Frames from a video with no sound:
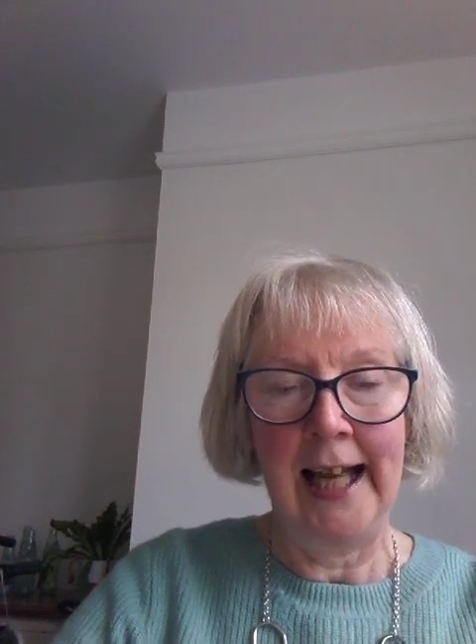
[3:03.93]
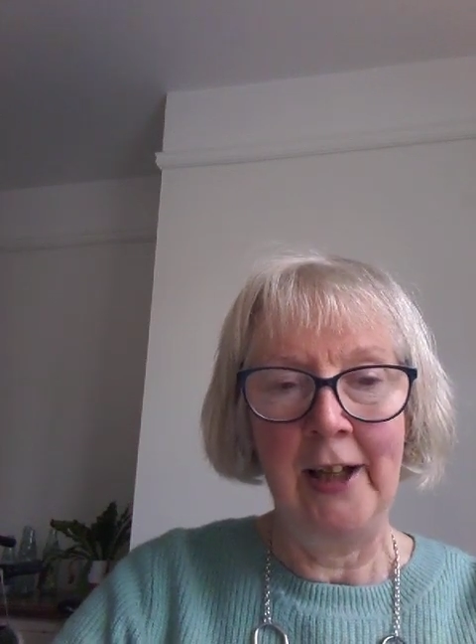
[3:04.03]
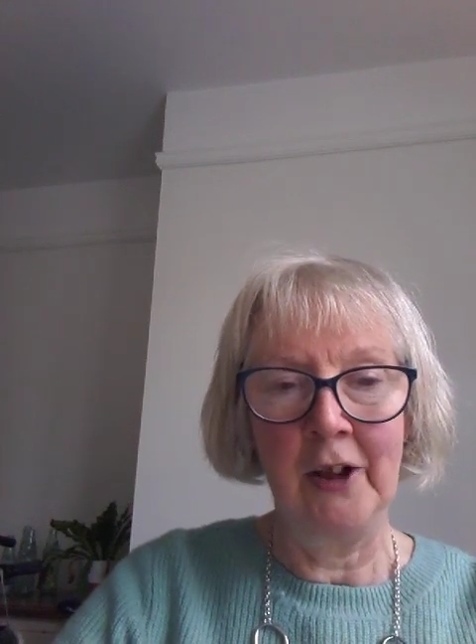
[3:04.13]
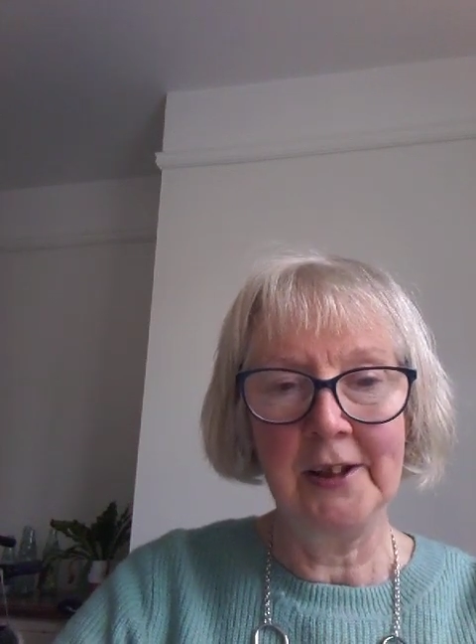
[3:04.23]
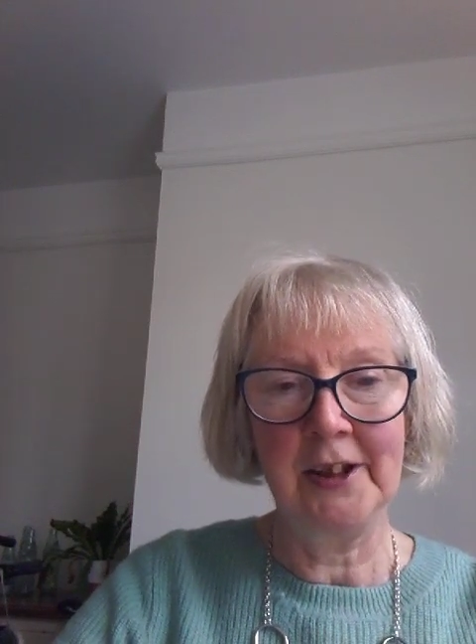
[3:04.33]

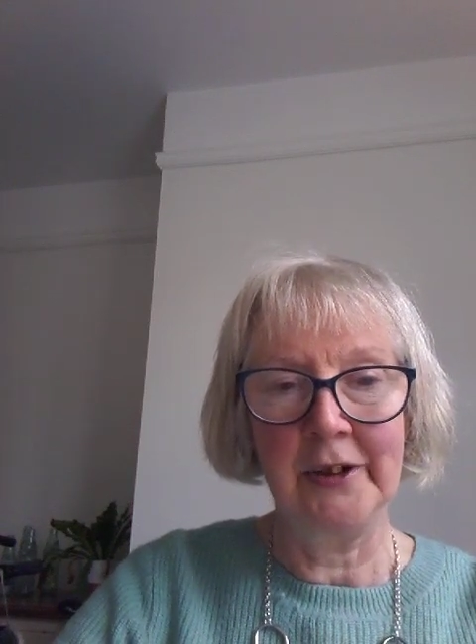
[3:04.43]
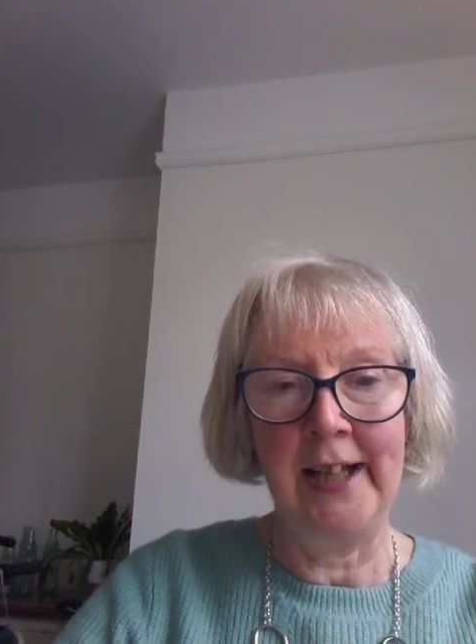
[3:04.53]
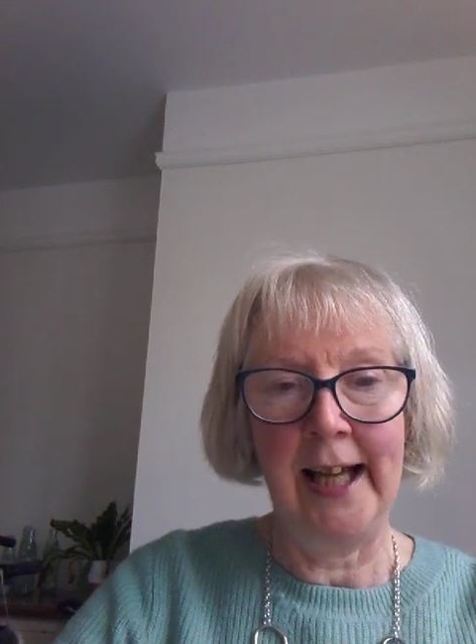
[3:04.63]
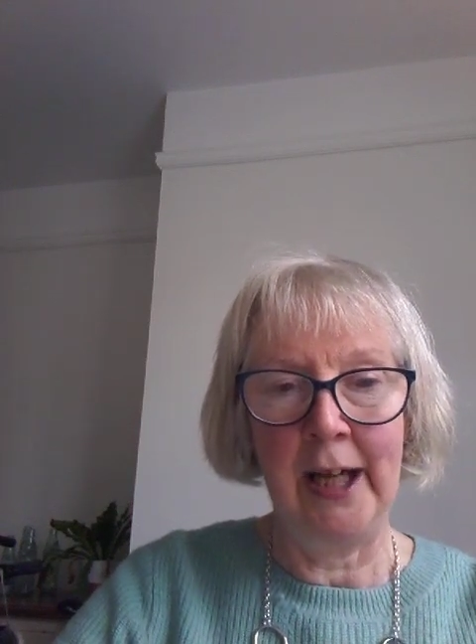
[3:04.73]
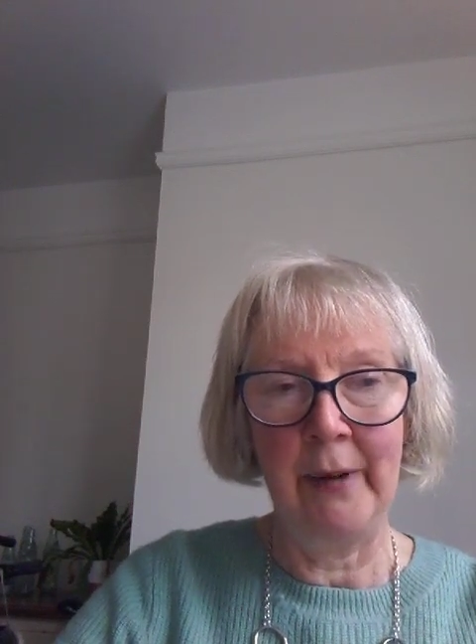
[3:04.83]
I also
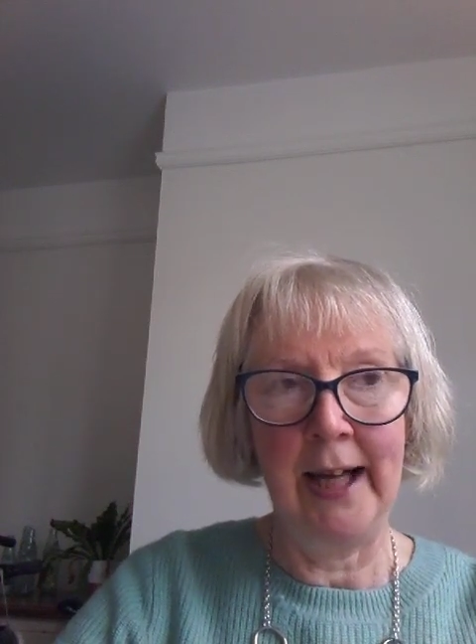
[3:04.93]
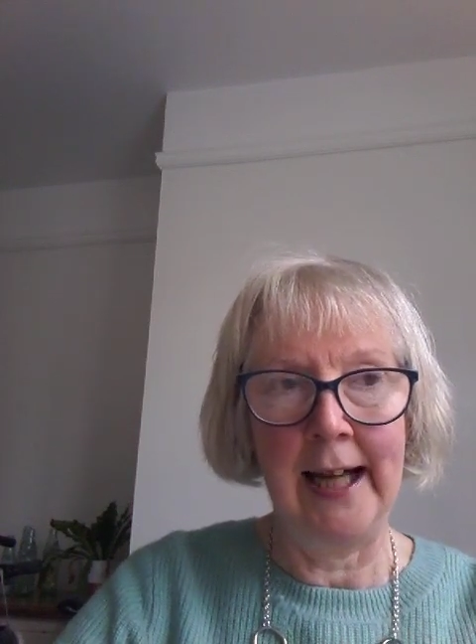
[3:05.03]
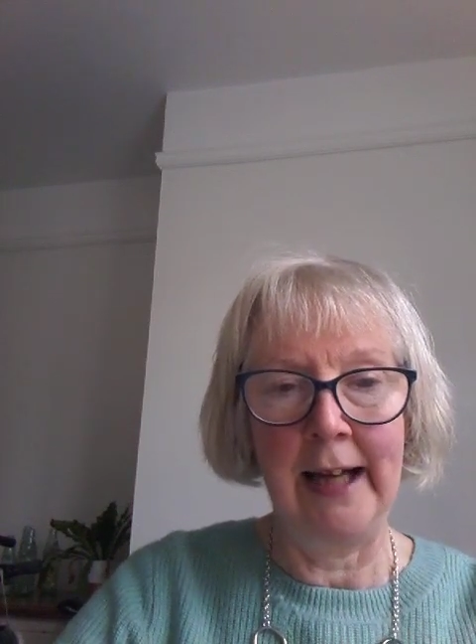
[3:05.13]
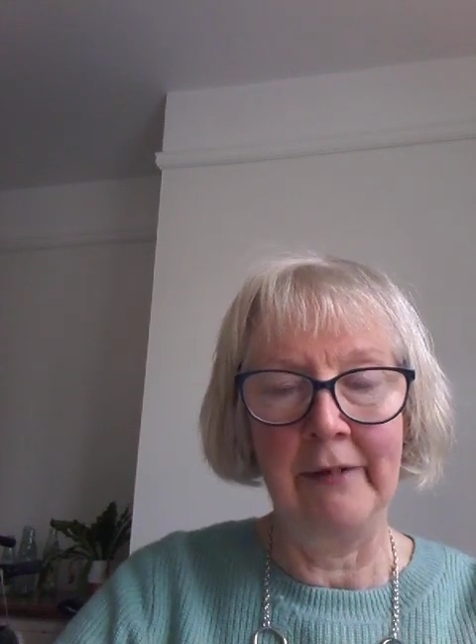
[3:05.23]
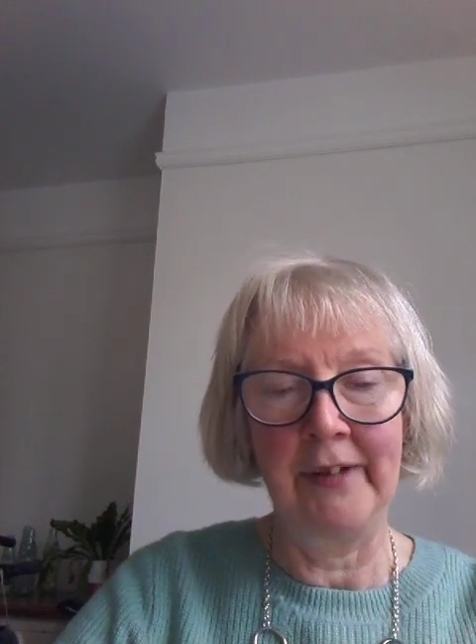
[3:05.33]
now
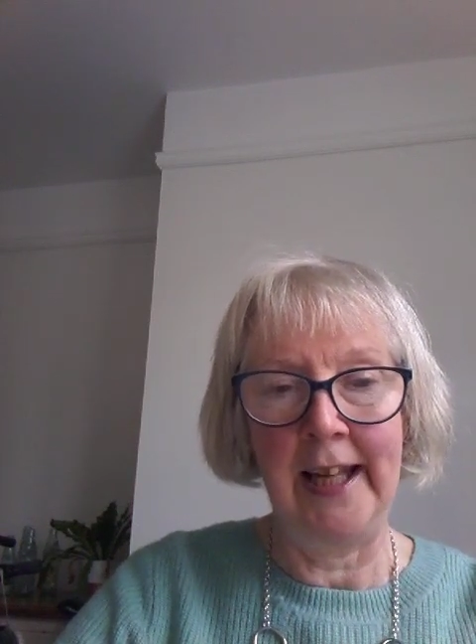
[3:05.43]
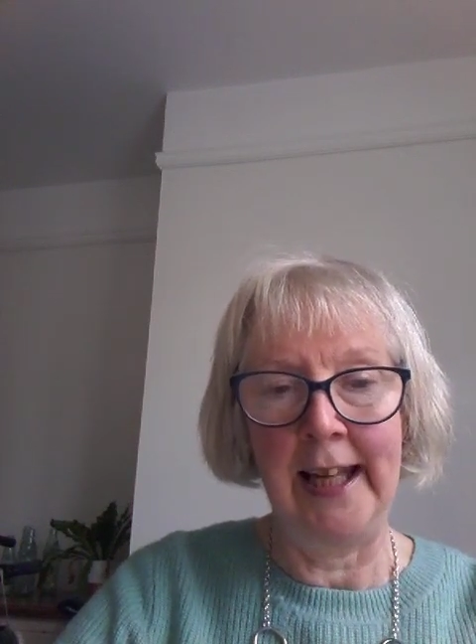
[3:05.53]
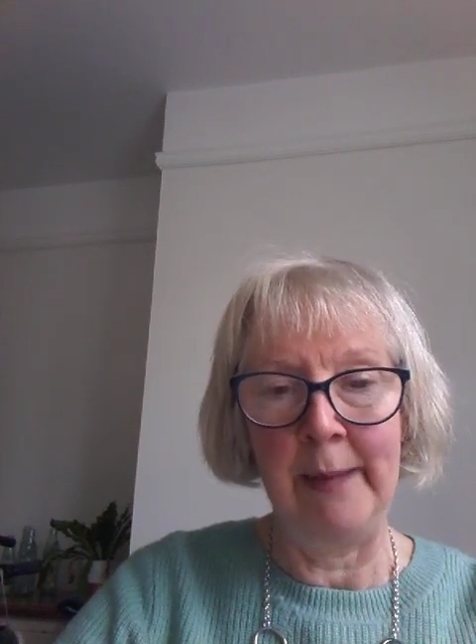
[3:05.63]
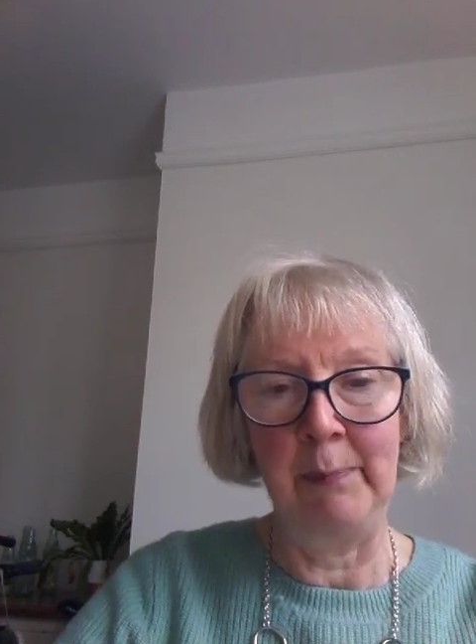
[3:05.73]
have a